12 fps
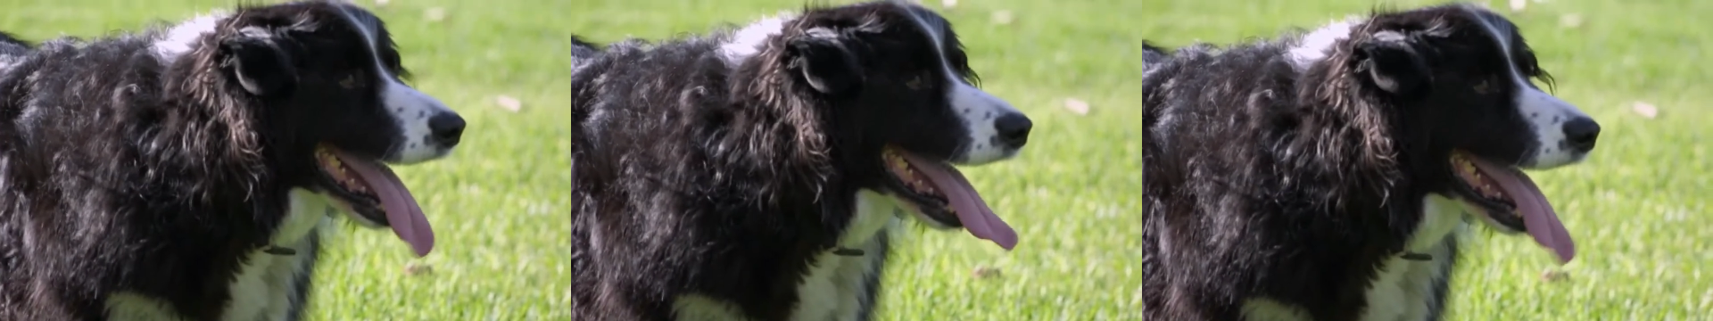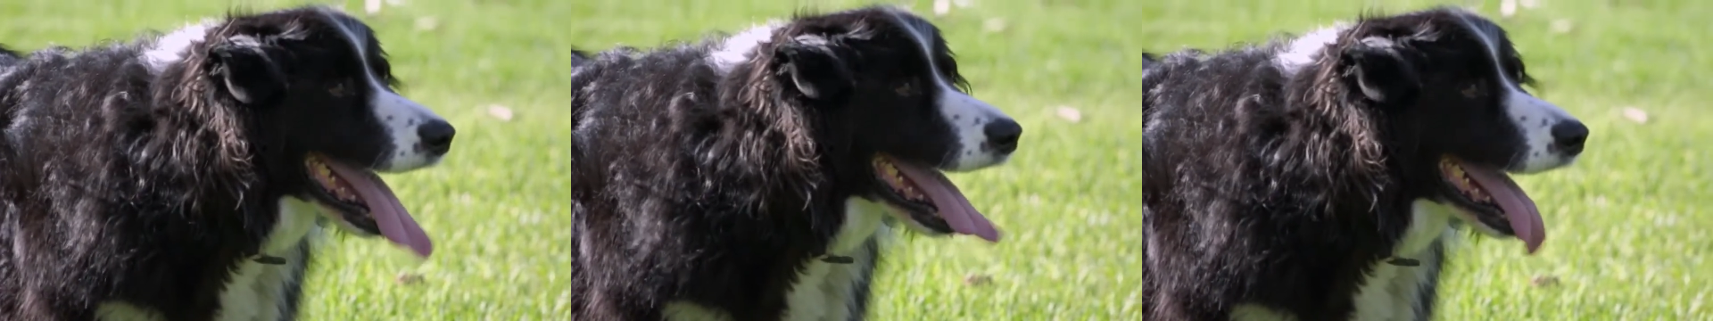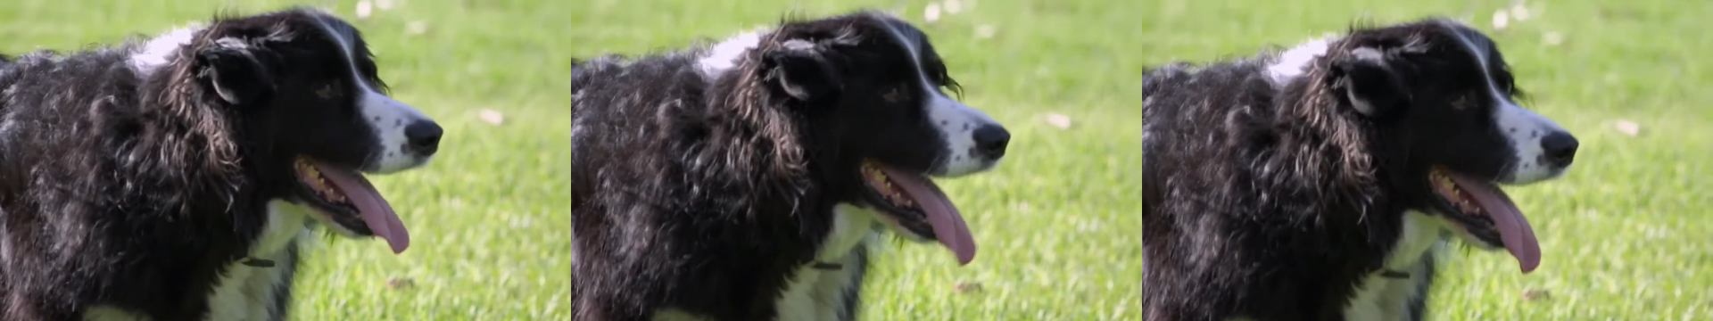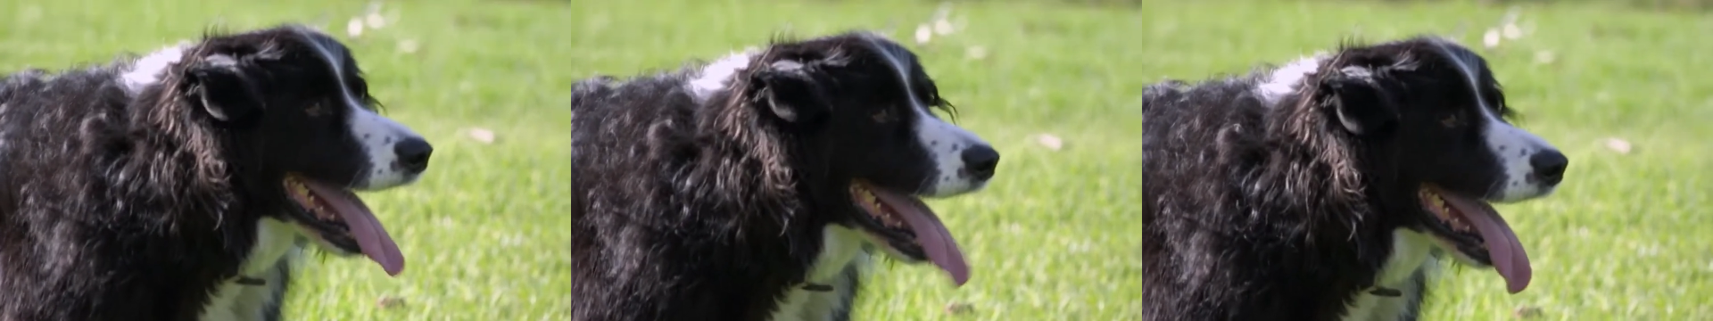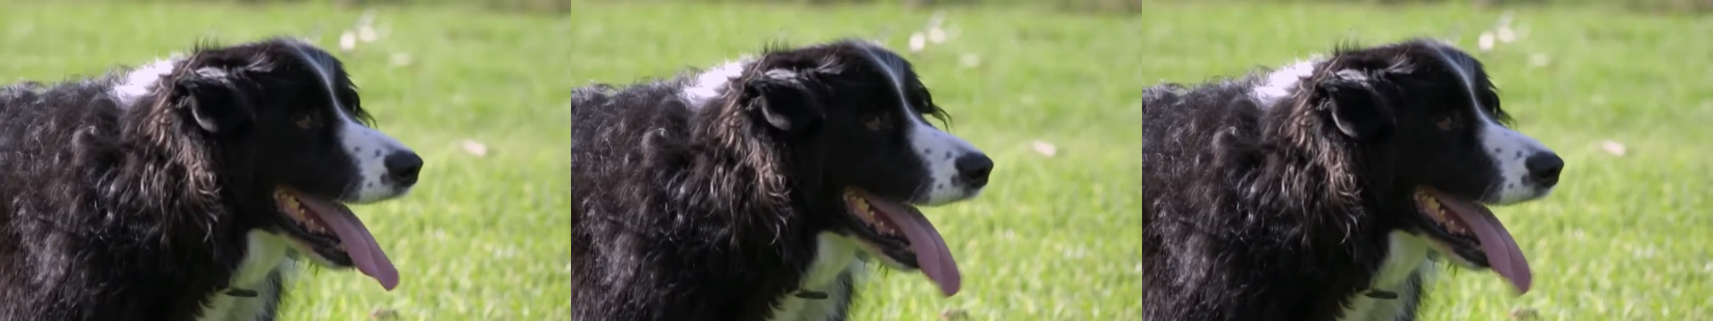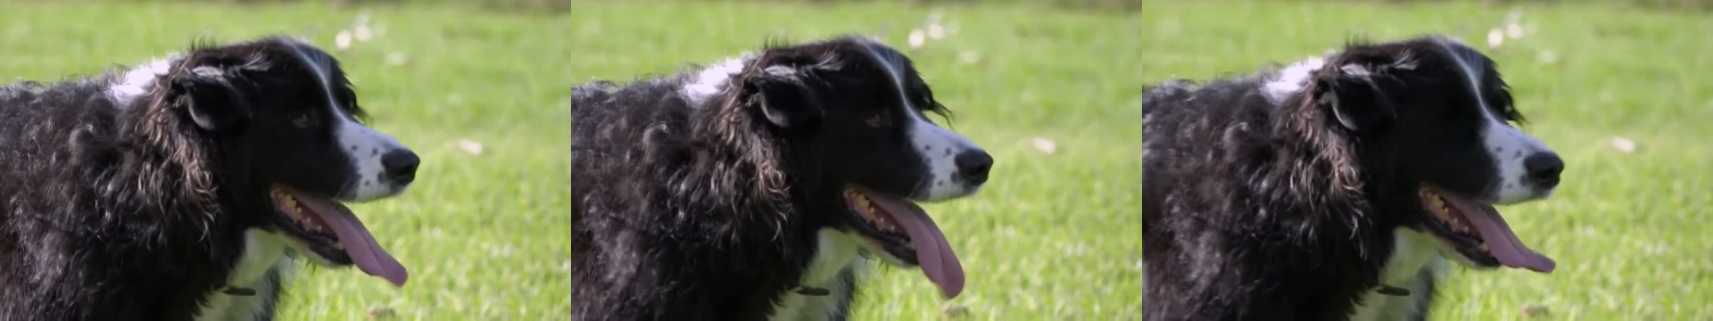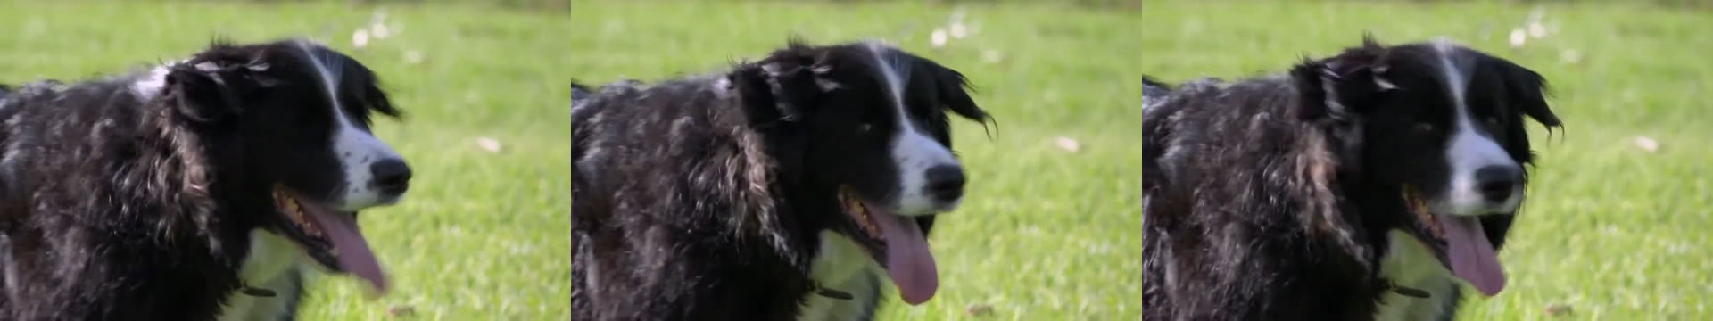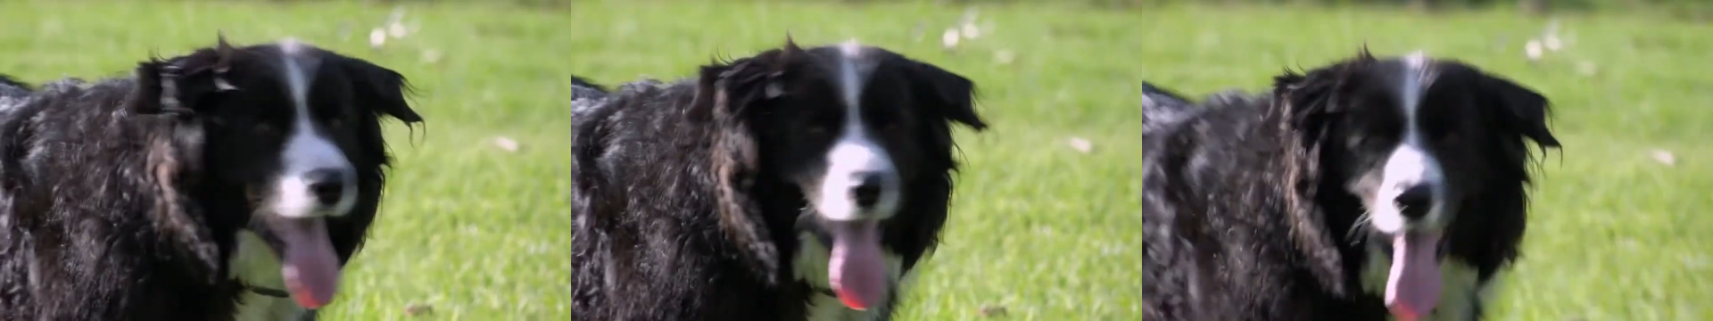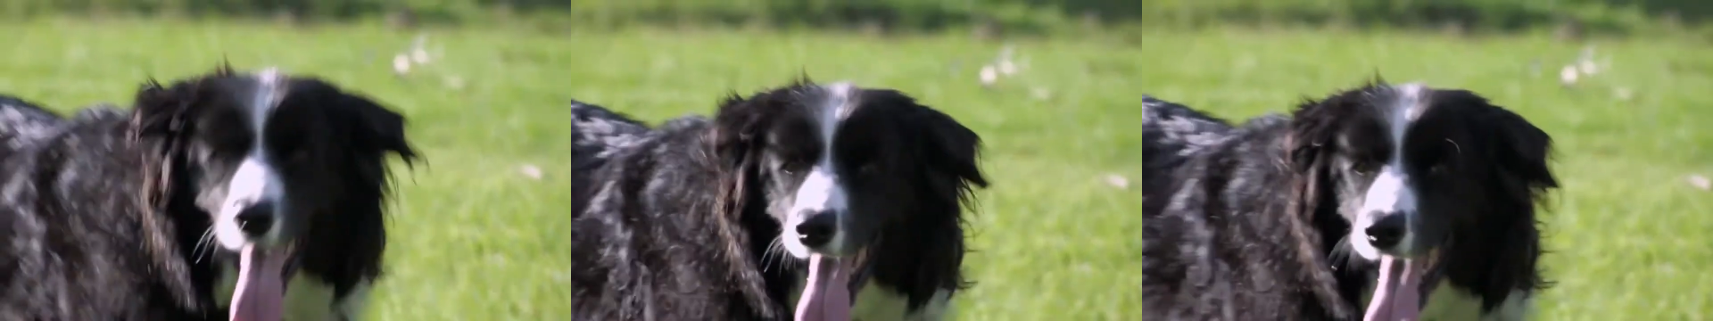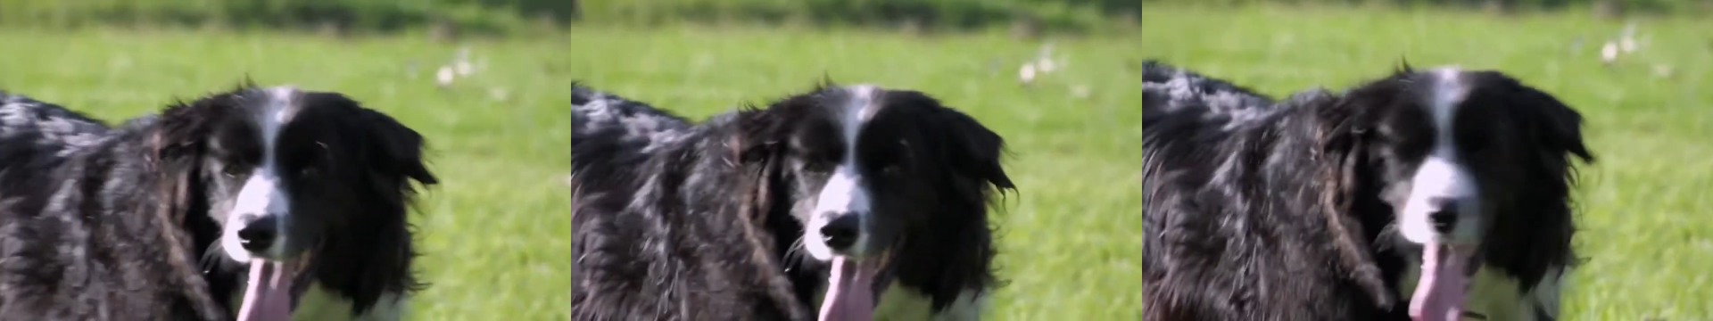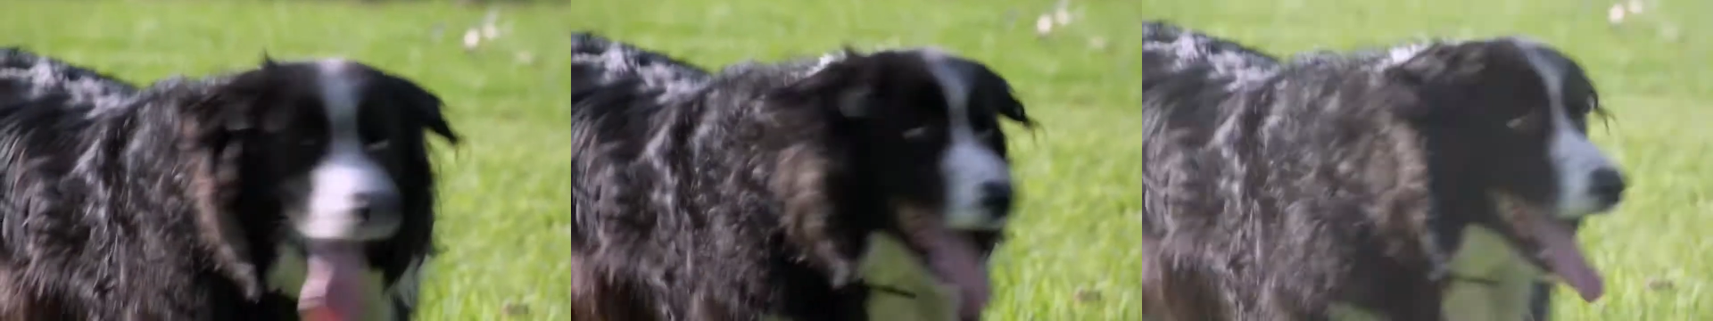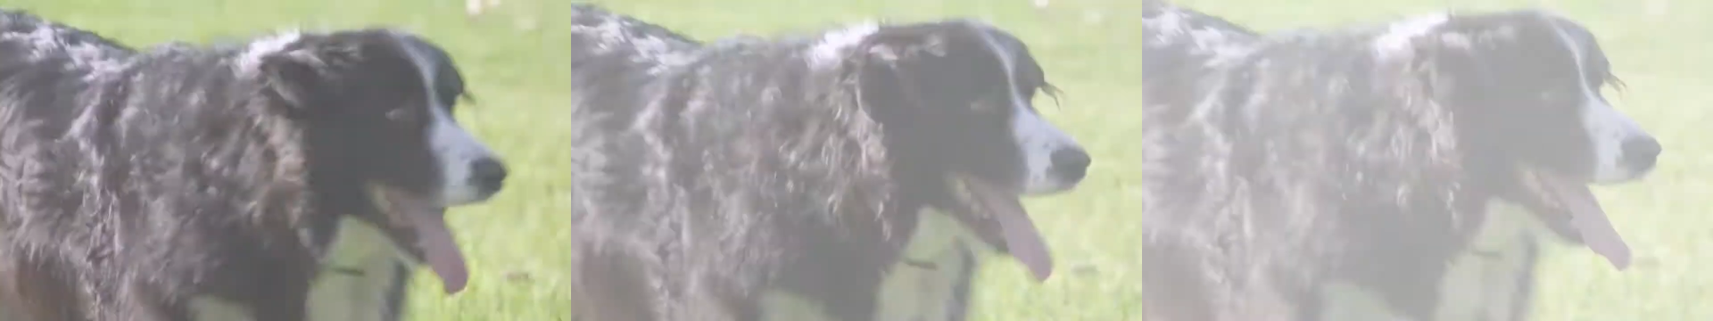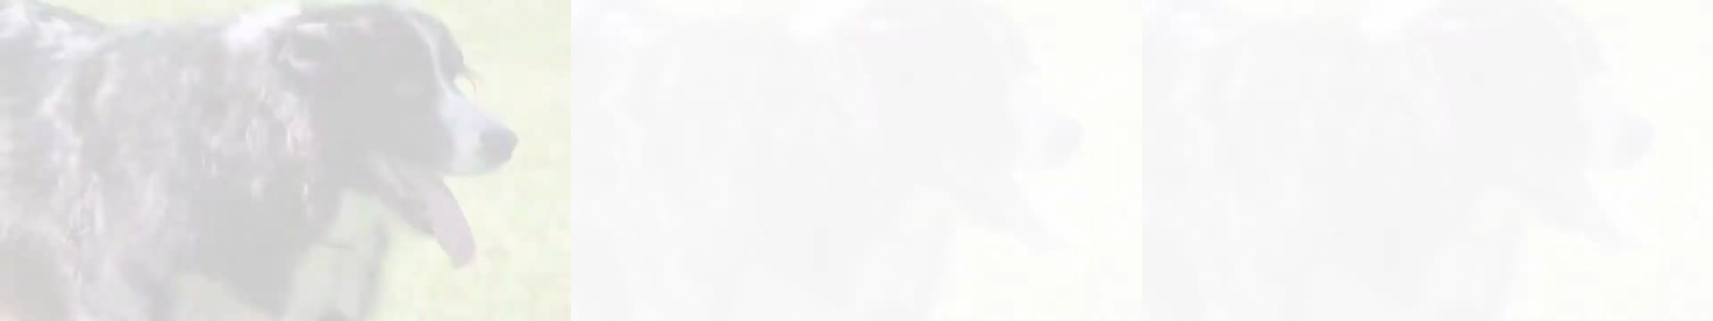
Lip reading: Nobody's mouth can be seen.